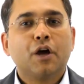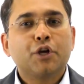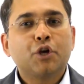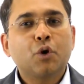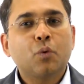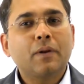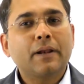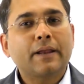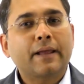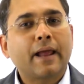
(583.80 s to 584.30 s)

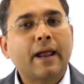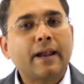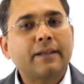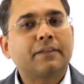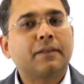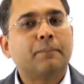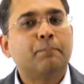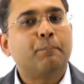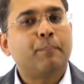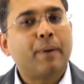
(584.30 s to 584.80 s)
You will
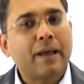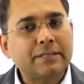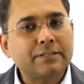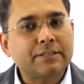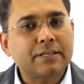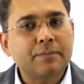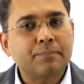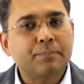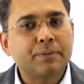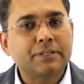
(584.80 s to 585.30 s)
get the
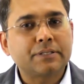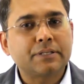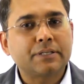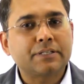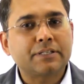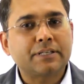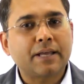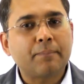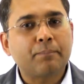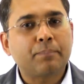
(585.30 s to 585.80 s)
best in
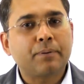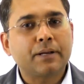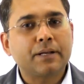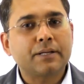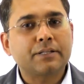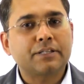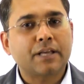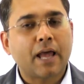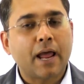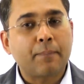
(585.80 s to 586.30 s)
business
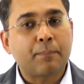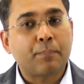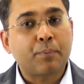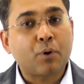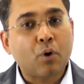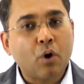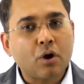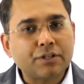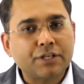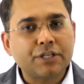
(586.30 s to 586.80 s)
templates and
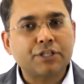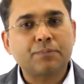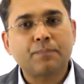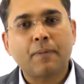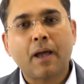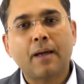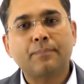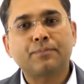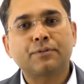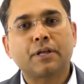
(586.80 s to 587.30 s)
process
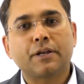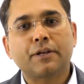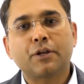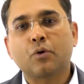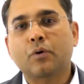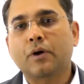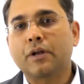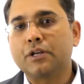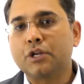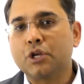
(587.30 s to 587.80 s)
maps that
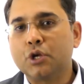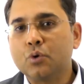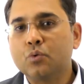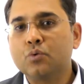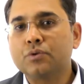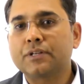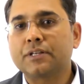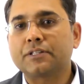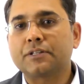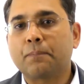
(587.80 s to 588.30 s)
you can
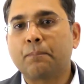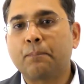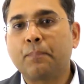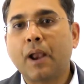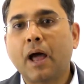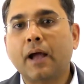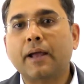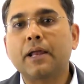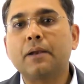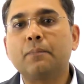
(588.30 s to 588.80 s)
use as a
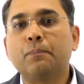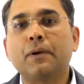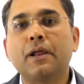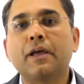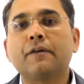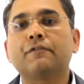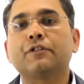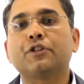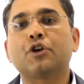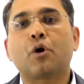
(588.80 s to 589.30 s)
plug and
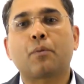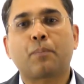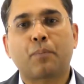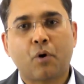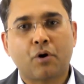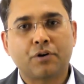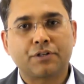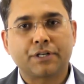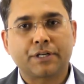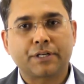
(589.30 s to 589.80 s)
play with your
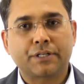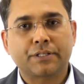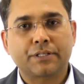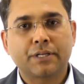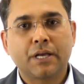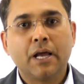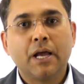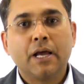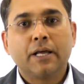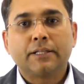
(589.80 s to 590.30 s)

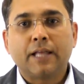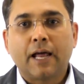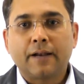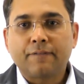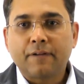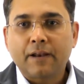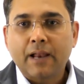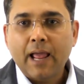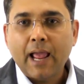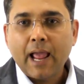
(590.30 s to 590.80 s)
projects
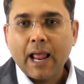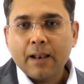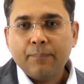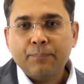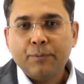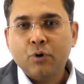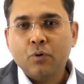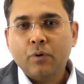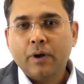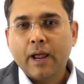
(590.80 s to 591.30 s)
that will
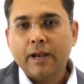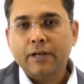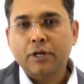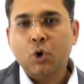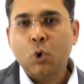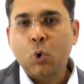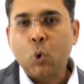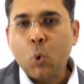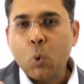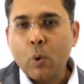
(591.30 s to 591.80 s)
help you
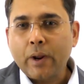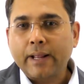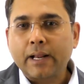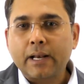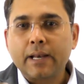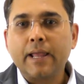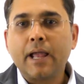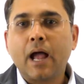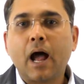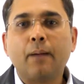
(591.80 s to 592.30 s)
get
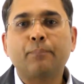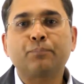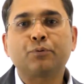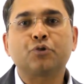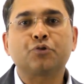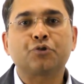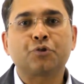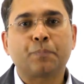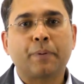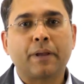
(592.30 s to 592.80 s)
quickly up
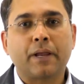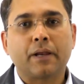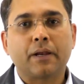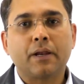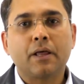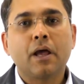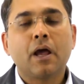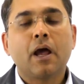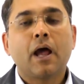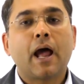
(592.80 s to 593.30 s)
to
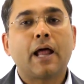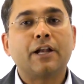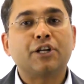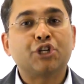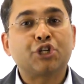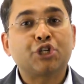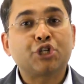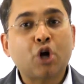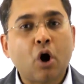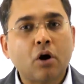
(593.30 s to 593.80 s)
speed and
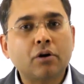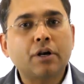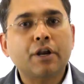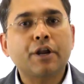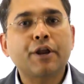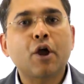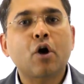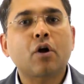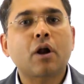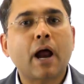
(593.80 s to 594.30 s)

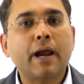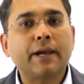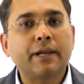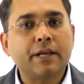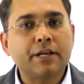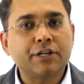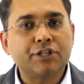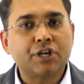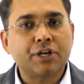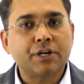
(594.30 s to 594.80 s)
shorten your
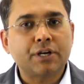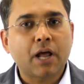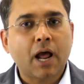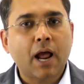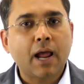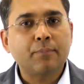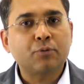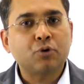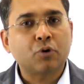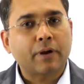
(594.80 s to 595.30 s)
ideation
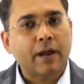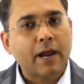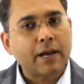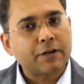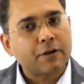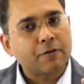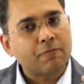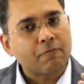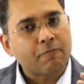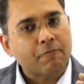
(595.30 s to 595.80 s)
time to
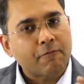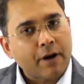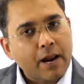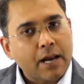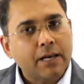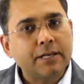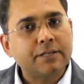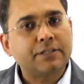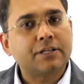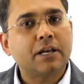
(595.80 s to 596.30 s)
get you
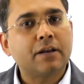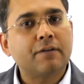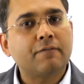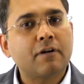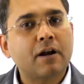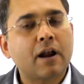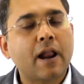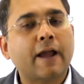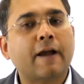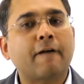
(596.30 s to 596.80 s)
really
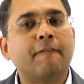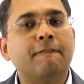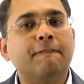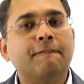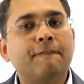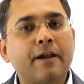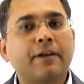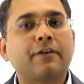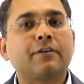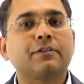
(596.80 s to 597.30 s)
deliver like a
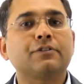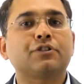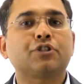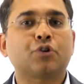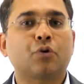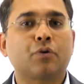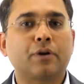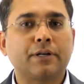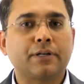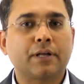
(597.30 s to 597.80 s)
veteran
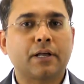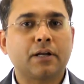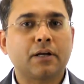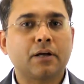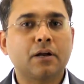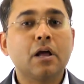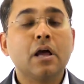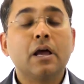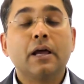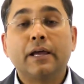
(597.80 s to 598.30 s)

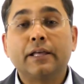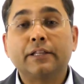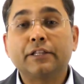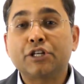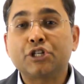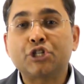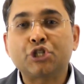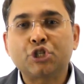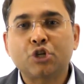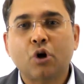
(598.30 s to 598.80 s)
storyteller in
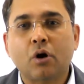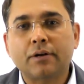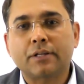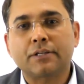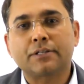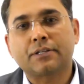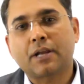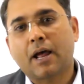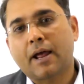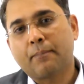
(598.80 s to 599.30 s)
the
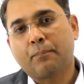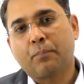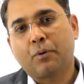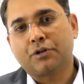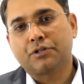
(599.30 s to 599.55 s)
shortest time